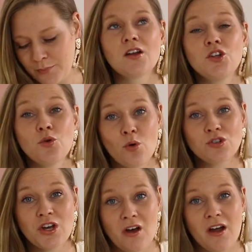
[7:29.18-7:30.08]
Your
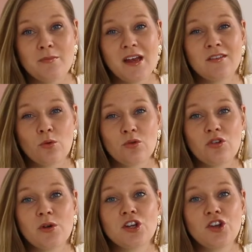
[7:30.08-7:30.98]
time is
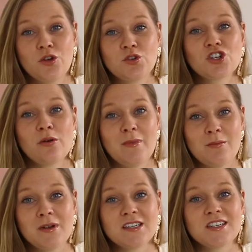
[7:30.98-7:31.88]
also a huge
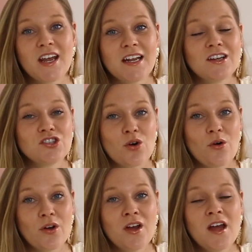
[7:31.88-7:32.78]
commitment to getting a
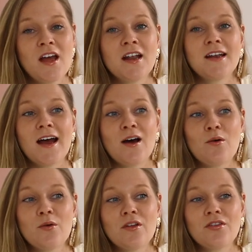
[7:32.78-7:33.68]
dog.
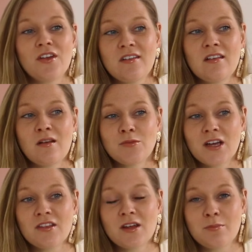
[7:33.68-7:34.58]
Now, this is something
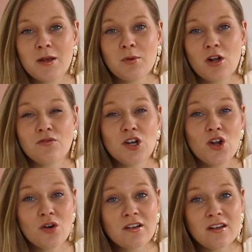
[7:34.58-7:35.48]
I think people
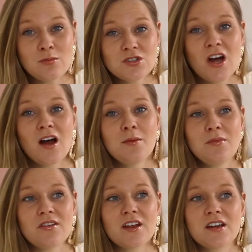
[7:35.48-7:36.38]
overlook
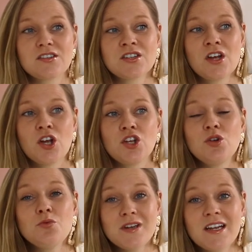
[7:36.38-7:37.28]
sometimes, that
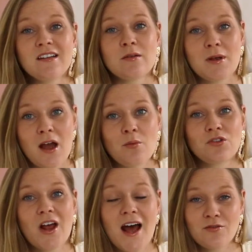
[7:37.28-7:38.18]
you need to be able
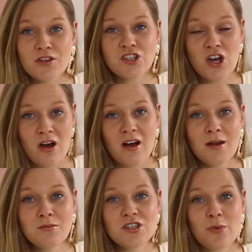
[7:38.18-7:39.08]
to have the
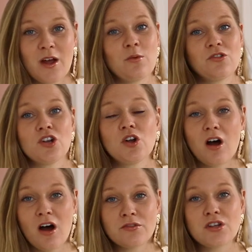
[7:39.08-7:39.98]
time to be able to
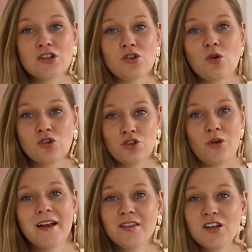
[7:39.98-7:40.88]
look after the dog,
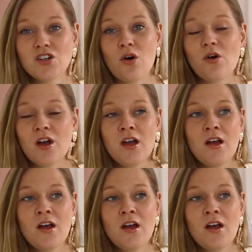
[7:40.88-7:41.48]
train the dog,